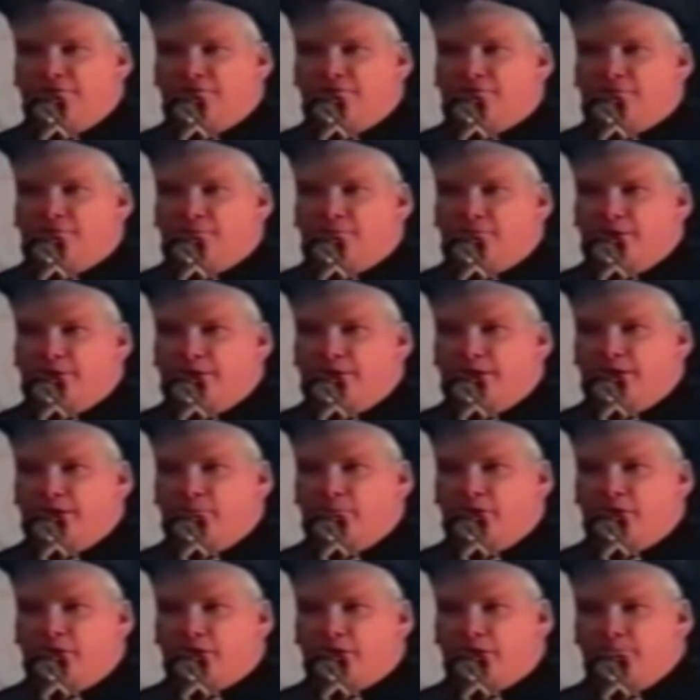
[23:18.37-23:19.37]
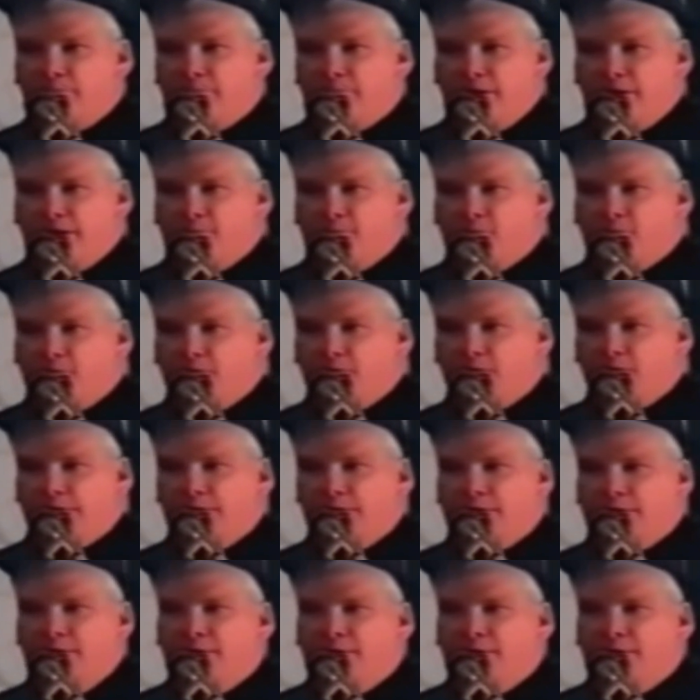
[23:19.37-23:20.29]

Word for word: hidden from the American people,